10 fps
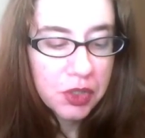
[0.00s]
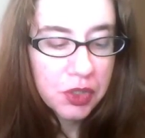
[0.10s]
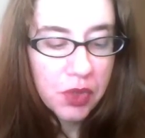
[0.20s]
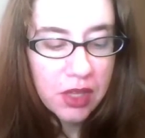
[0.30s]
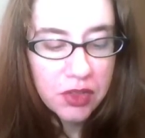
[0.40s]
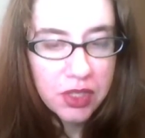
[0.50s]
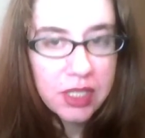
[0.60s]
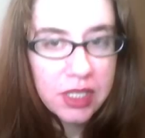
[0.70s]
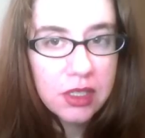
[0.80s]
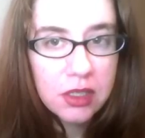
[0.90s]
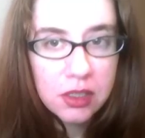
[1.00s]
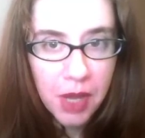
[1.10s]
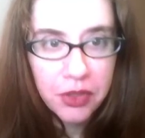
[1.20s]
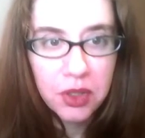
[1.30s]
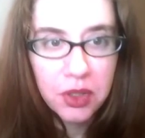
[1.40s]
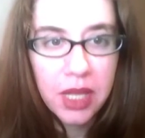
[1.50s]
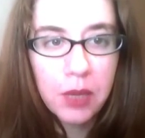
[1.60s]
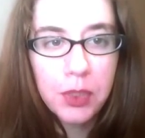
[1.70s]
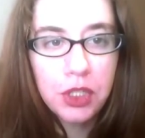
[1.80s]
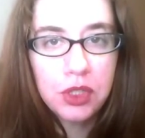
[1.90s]
So that these are some other,
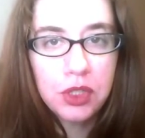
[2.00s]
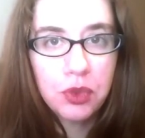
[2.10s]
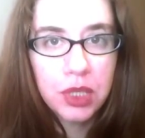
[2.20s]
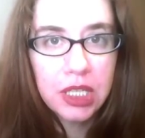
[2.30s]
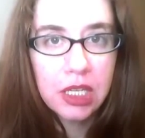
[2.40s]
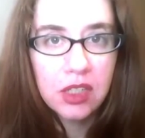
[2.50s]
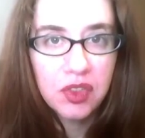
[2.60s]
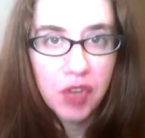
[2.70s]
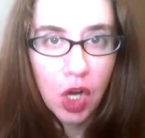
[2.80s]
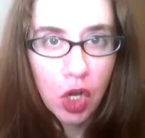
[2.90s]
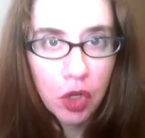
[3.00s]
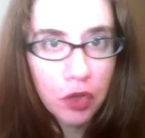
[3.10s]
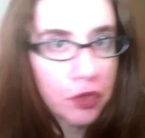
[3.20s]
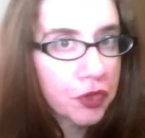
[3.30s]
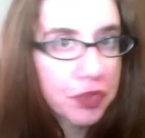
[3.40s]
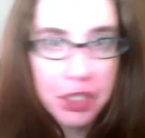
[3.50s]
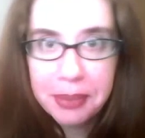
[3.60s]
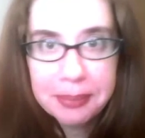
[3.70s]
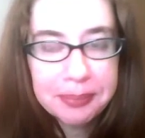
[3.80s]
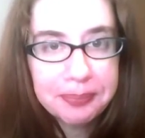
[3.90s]
like we do these really involved
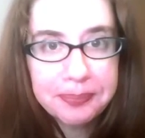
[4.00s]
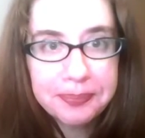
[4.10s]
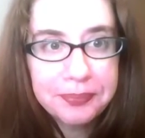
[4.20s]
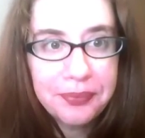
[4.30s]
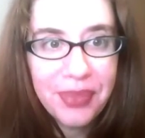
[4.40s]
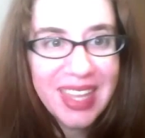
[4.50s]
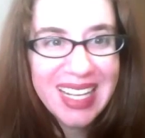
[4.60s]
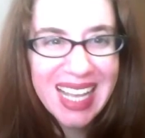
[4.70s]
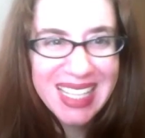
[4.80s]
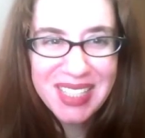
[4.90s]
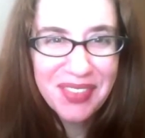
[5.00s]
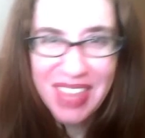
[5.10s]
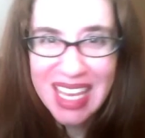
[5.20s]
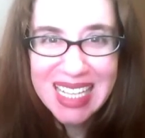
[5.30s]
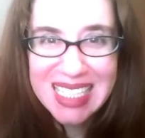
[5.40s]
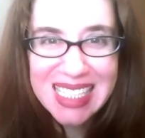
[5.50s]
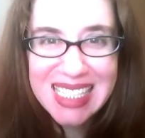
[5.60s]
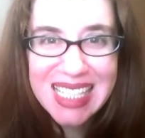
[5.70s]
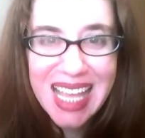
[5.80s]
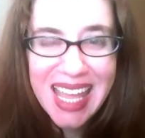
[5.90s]
kinds of
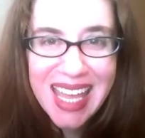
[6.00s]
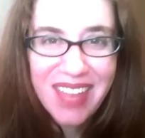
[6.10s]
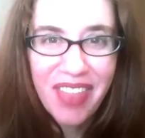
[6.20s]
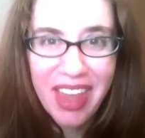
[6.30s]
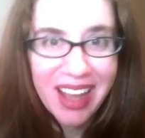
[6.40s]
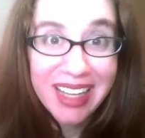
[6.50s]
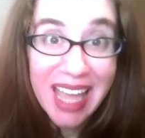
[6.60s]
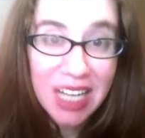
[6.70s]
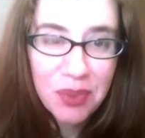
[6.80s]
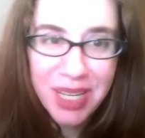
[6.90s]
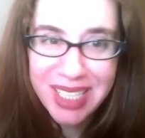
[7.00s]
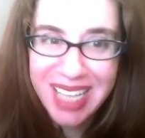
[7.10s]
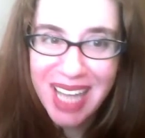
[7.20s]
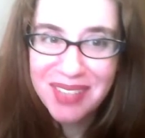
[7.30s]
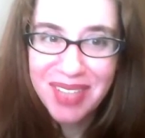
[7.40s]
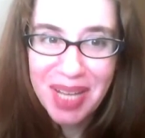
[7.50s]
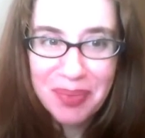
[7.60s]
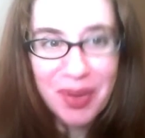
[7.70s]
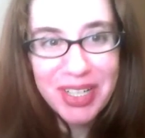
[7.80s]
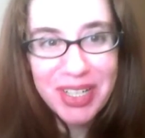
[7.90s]
things that, again, we can kind of
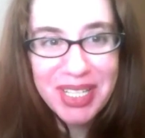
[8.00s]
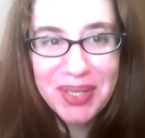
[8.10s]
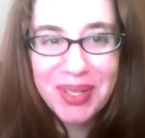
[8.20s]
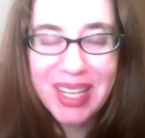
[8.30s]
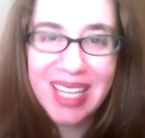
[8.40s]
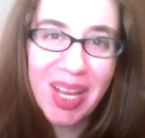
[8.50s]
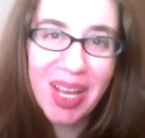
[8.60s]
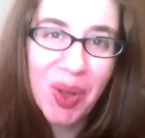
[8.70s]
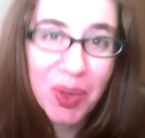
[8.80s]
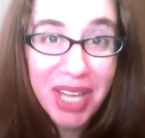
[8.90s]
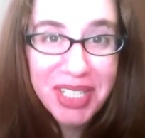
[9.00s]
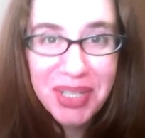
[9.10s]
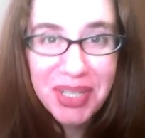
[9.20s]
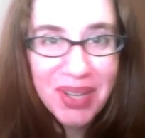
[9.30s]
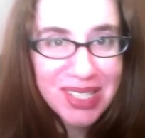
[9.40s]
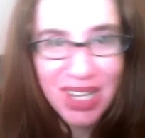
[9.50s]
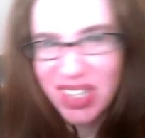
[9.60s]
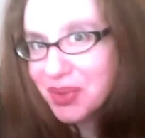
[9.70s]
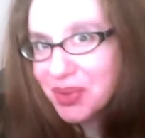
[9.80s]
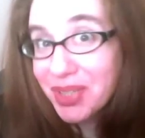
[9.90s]
like point to and like hold on to as our
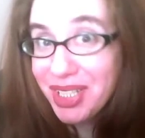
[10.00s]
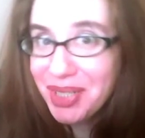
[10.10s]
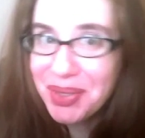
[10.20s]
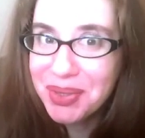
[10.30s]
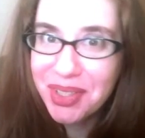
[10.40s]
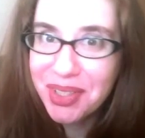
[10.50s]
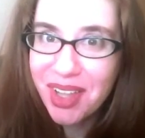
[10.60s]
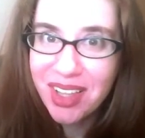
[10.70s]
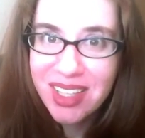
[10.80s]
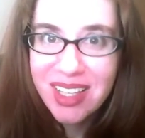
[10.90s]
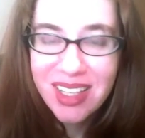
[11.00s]
like really cool